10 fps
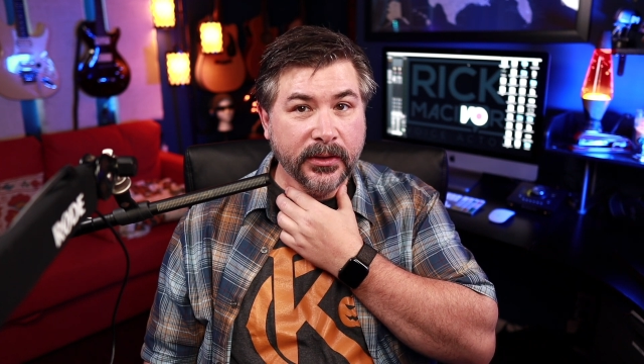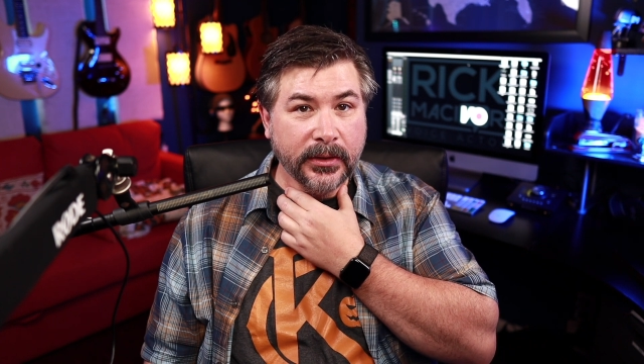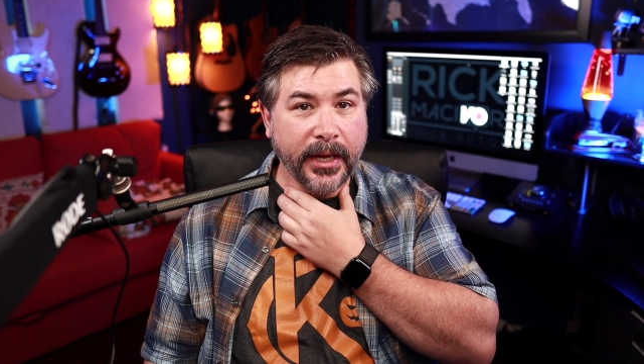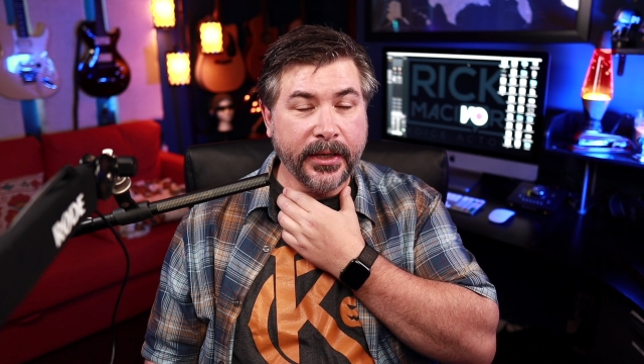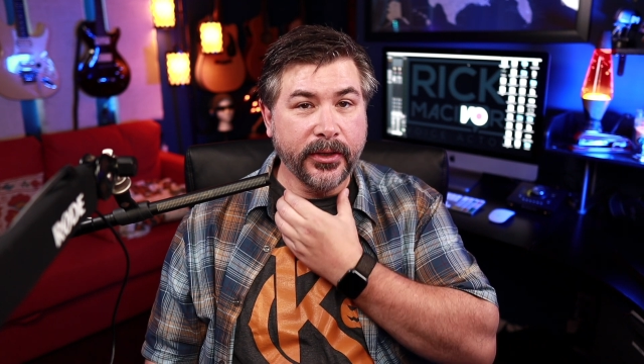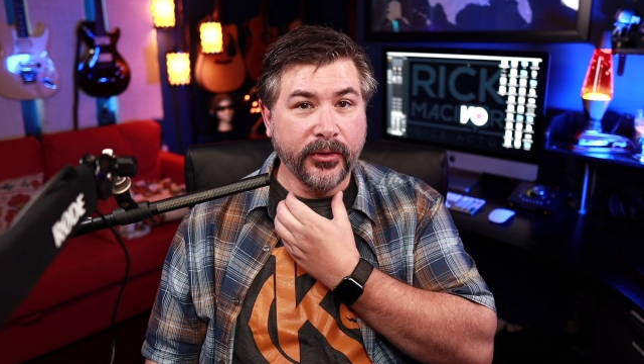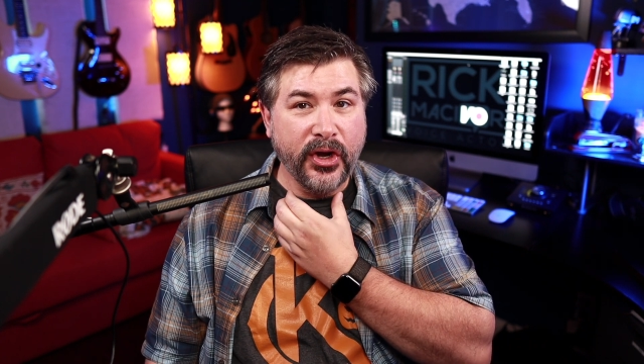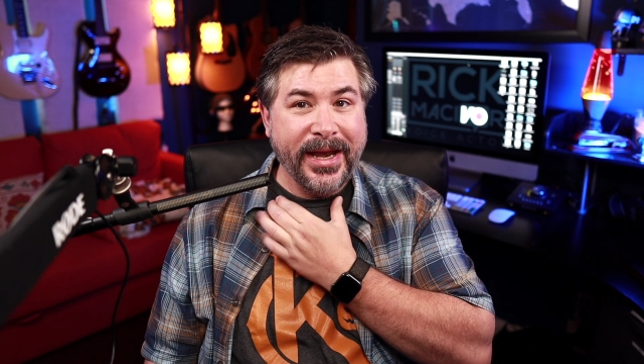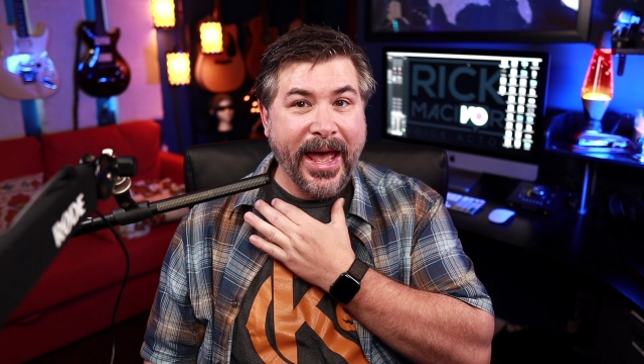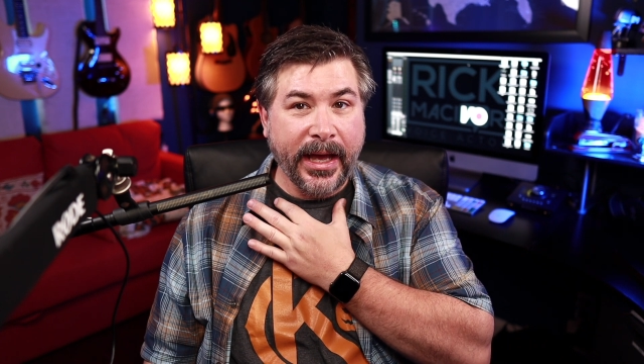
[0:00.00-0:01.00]
like your
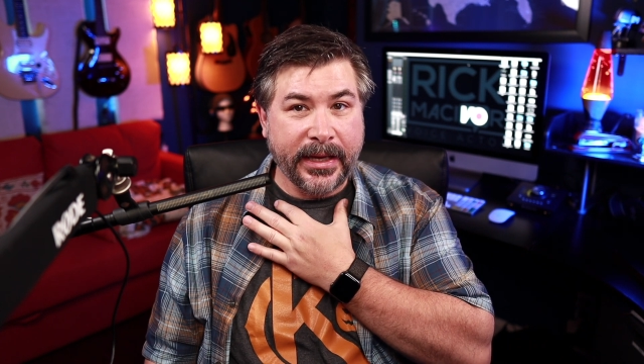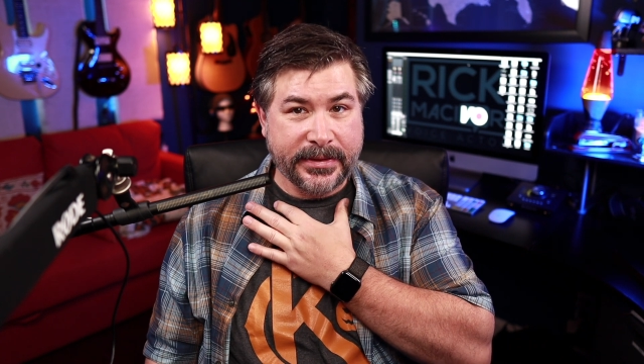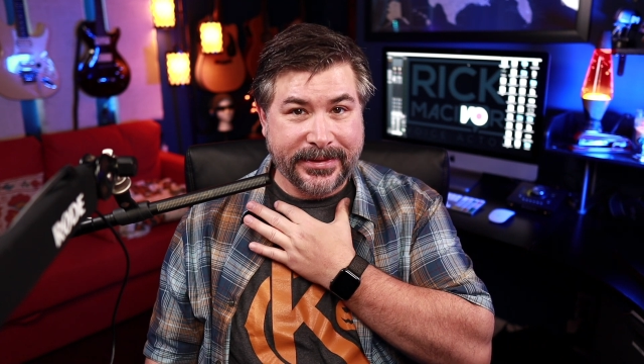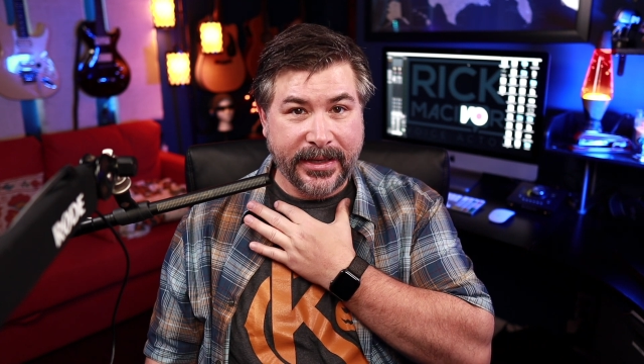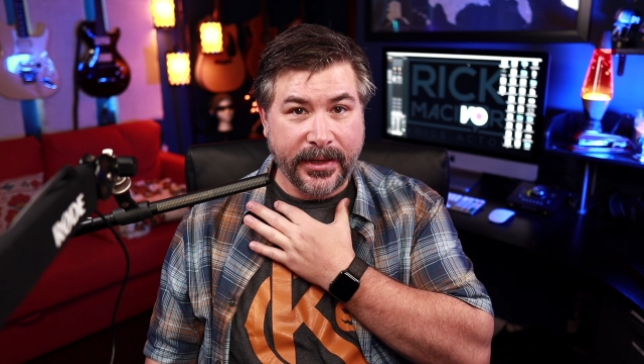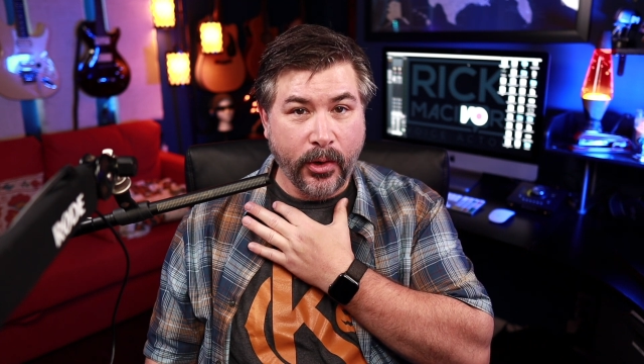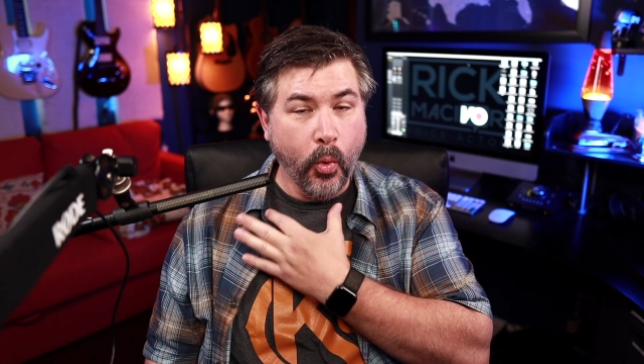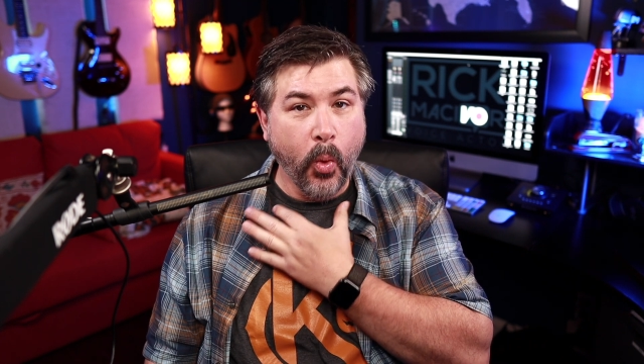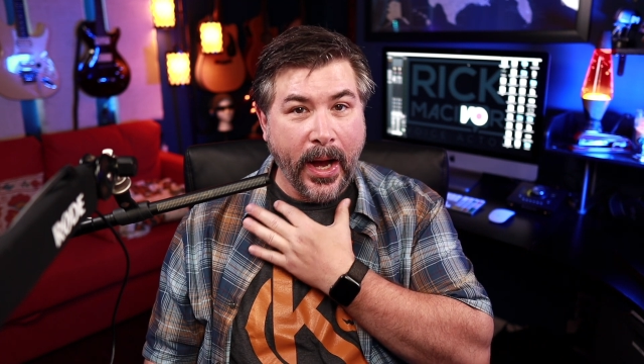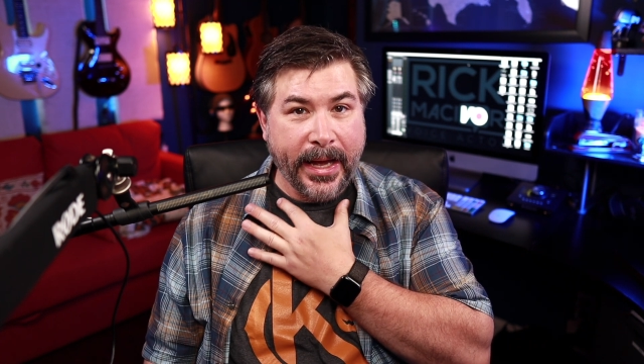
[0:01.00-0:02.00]
neck is
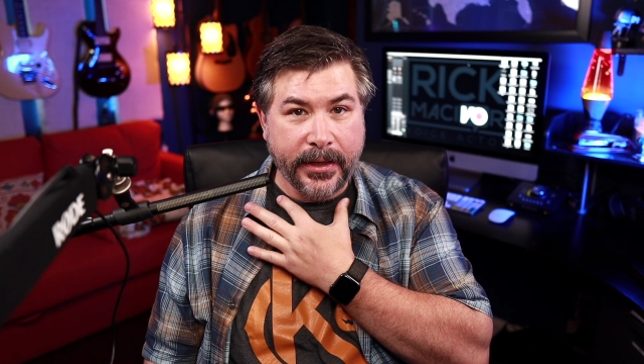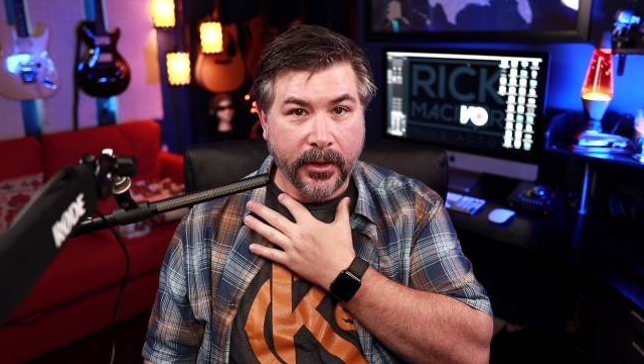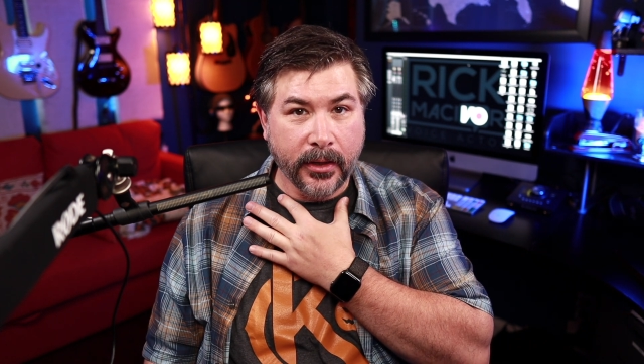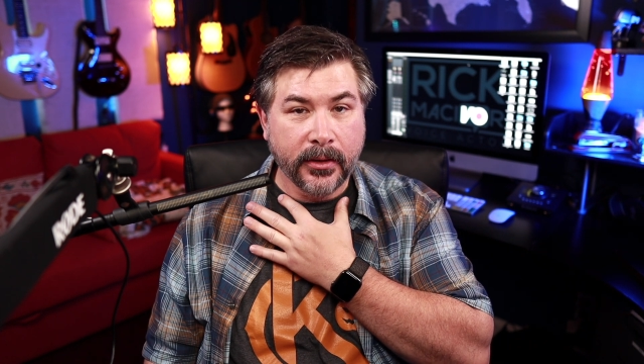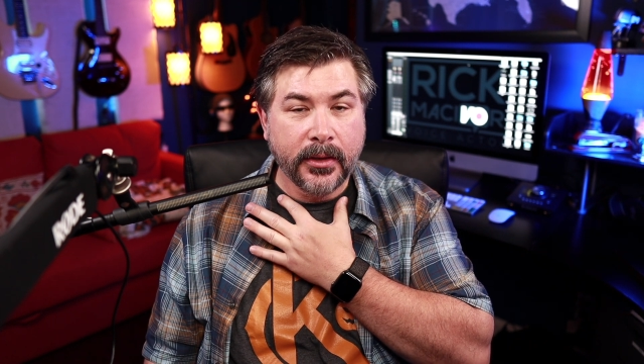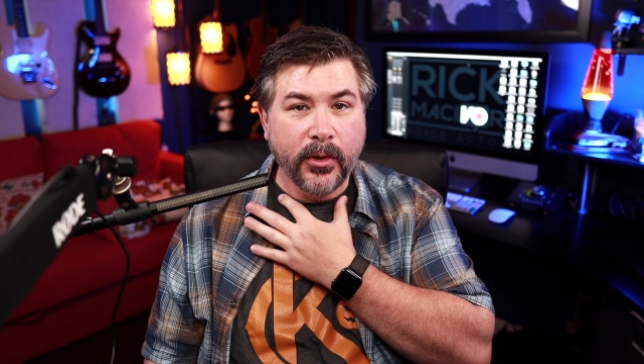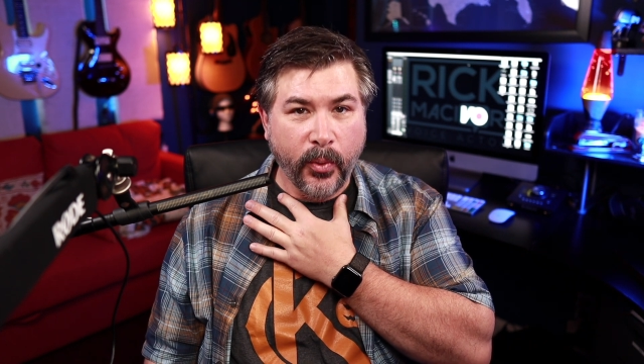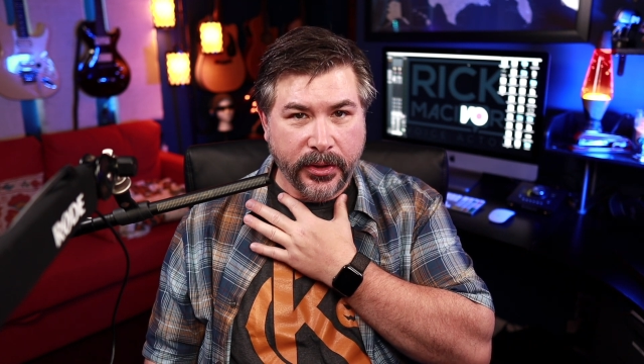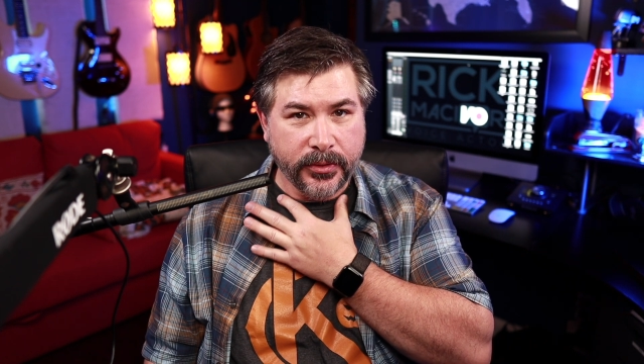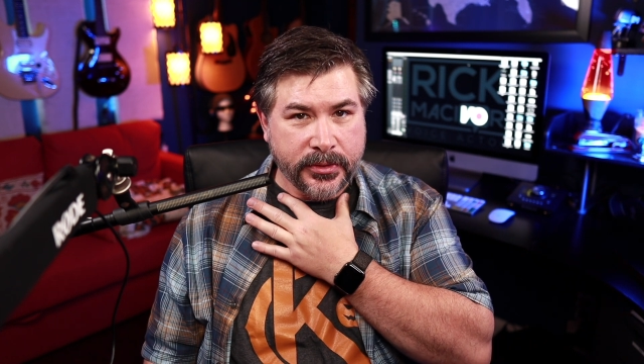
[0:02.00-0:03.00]
getting wider
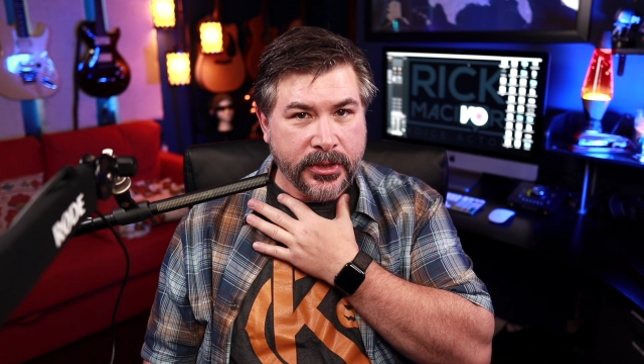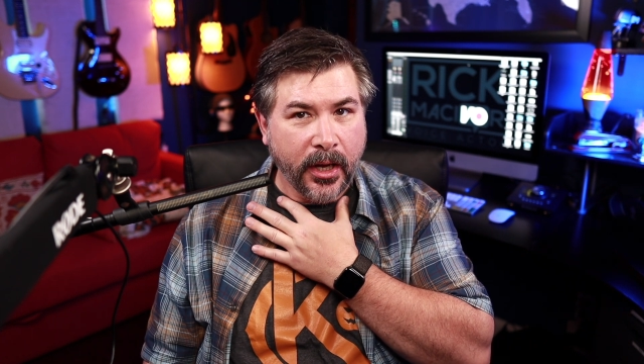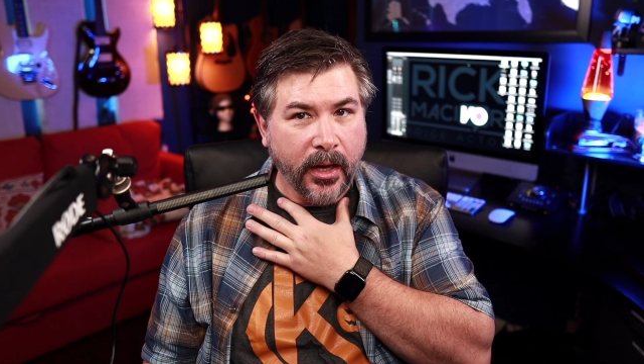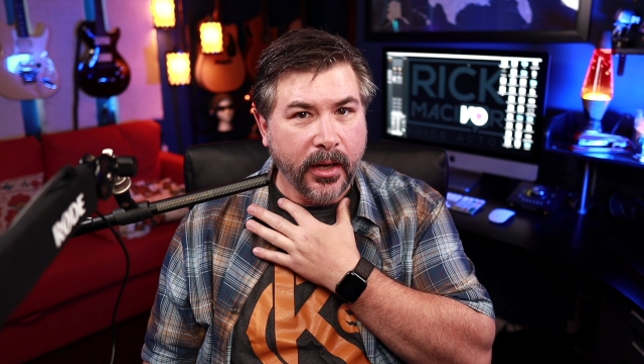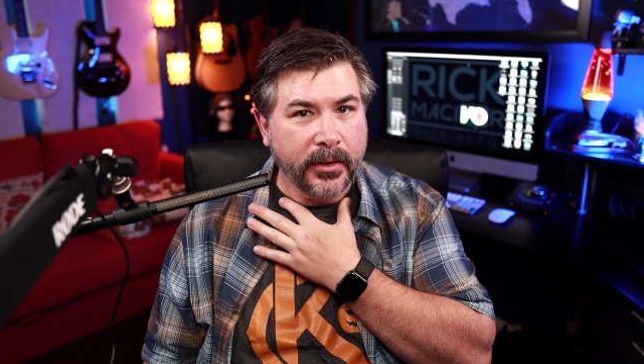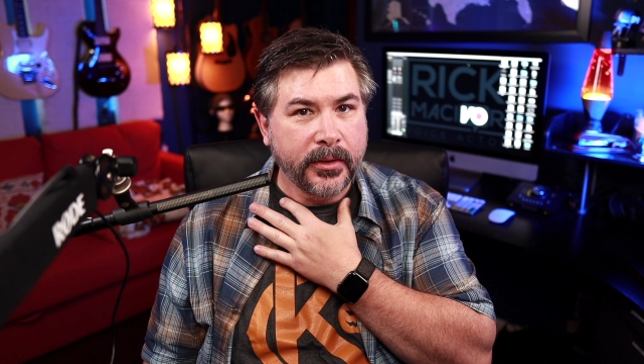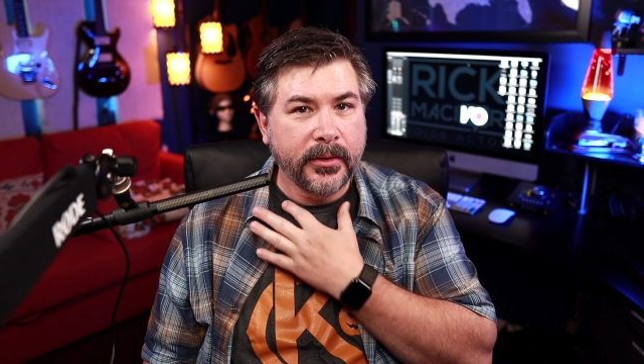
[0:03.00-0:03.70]
when you talk.